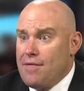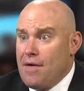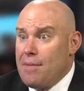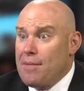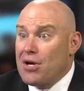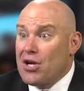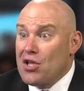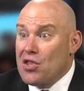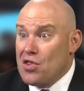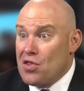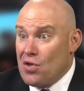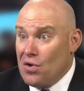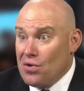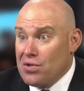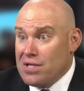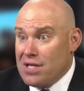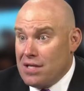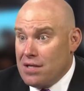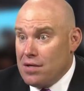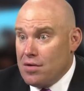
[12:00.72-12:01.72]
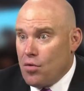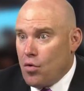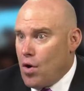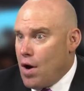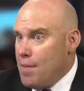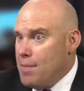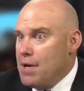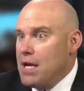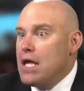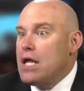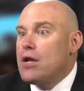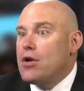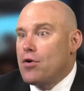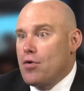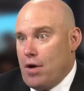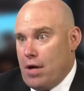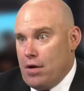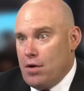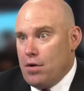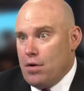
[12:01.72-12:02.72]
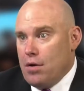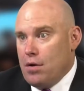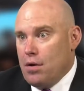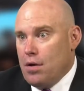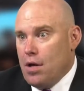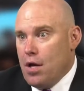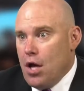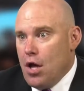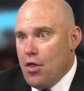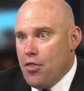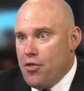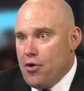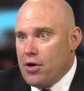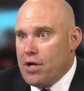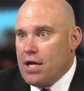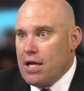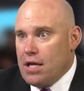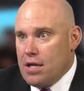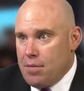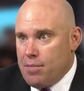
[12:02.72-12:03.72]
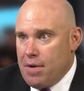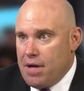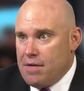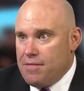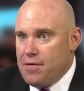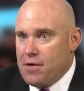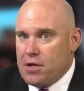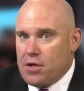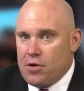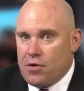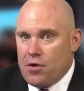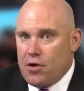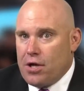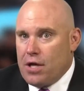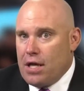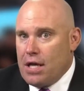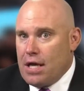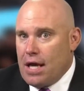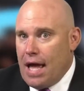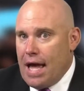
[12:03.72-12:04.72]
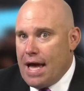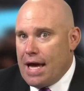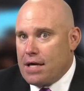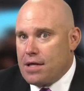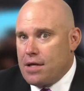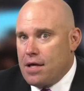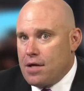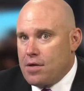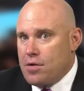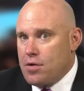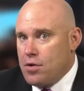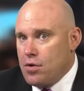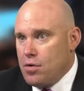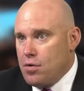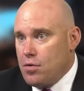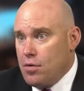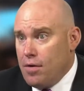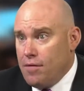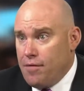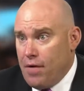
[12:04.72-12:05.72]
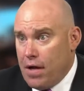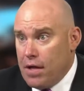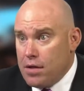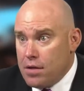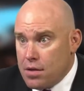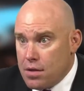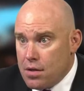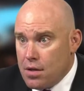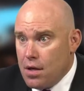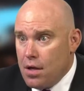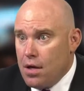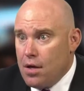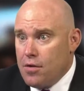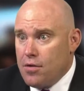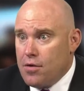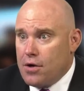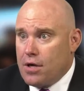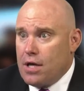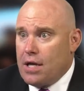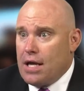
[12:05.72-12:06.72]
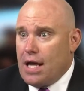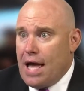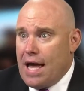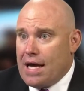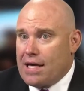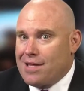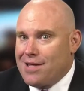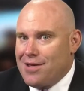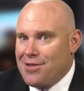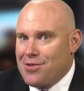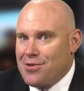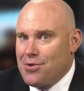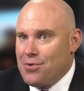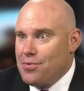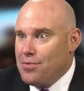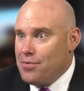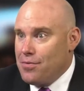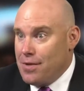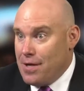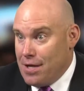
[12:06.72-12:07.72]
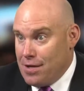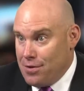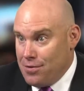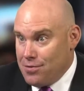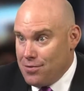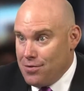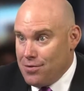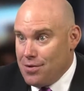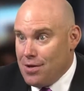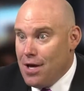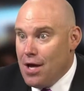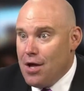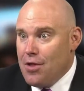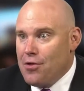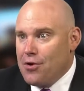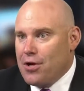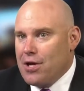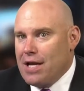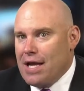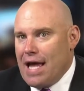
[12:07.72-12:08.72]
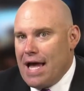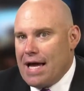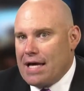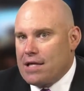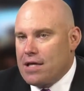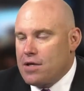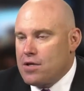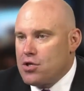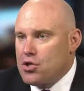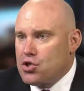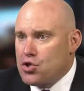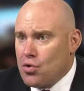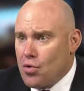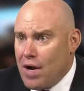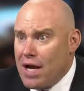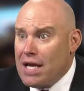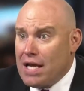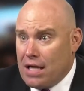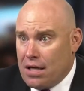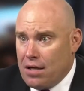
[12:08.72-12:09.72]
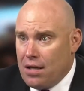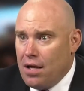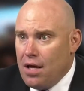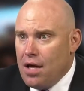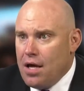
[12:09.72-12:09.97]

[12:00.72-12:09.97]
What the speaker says: if I'm a consultant or I'm an integrator, they're getting the benefits because they're getting access to events, they're getting access to the end users, they're getting access to training.